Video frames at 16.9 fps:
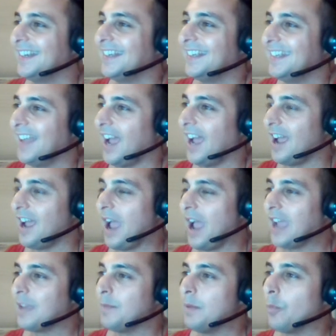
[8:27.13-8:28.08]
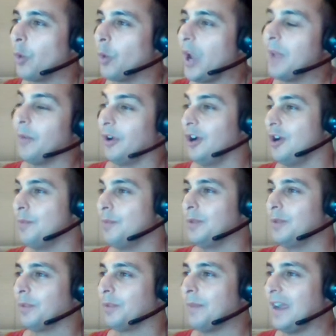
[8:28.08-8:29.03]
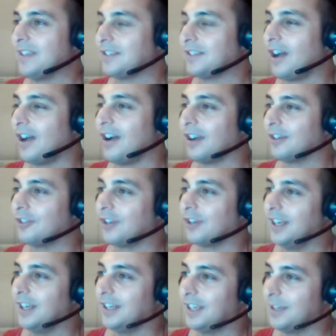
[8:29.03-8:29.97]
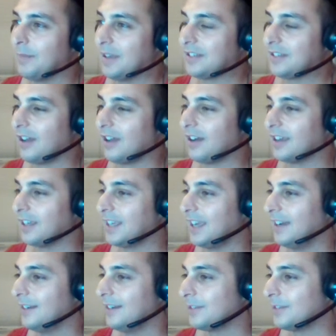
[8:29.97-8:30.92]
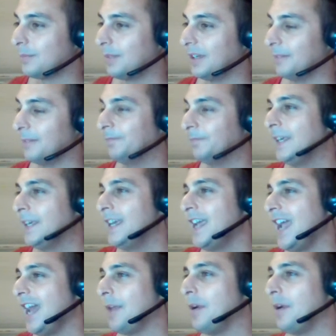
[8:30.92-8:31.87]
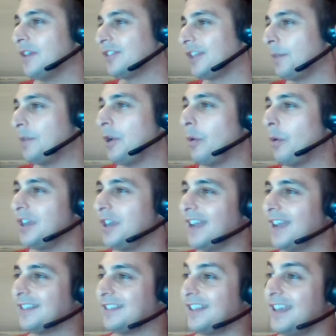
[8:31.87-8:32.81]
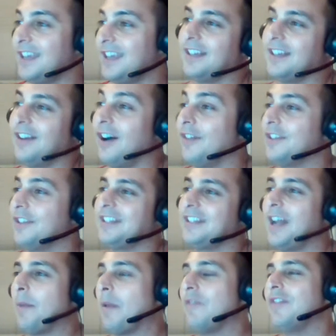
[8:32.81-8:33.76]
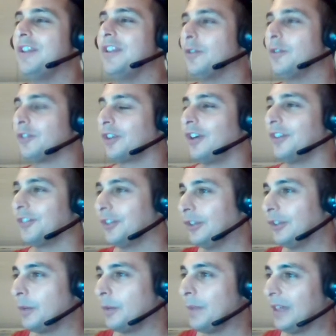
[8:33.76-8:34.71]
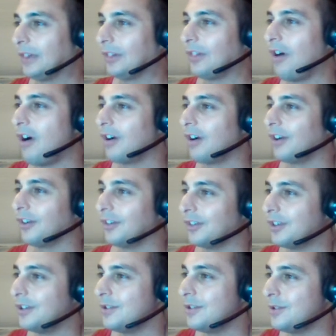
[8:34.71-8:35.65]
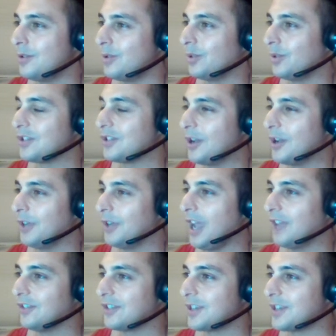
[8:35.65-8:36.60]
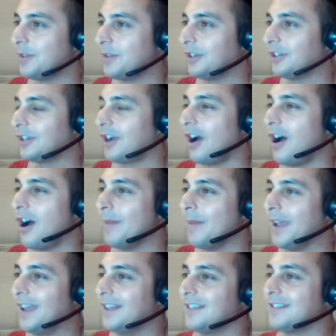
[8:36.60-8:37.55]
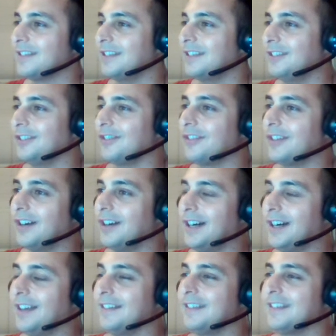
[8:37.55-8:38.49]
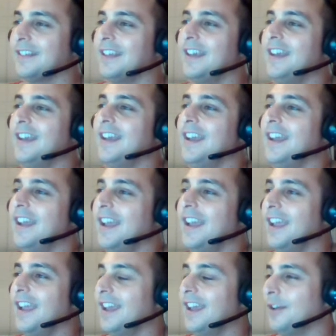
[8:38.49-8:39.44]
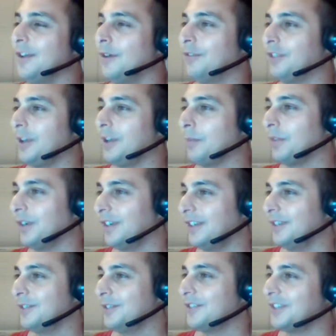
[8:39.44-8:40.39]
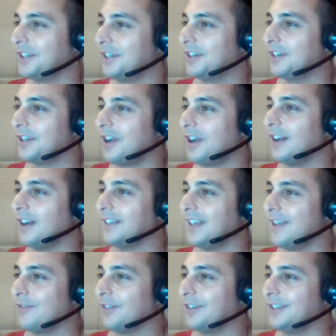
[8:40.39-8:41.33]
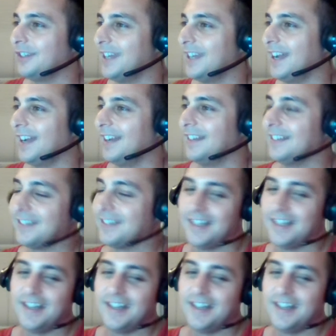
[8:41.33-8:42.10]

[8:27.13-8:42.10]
yeah, I can be way more open with my stock trading and my stock accounts. But anyways, let me know what you guys think. And obviously now my videos are also a little bit longer too. So yeah, just give me your comments and your thoughts. And hopefully I'm producing good content for you guys.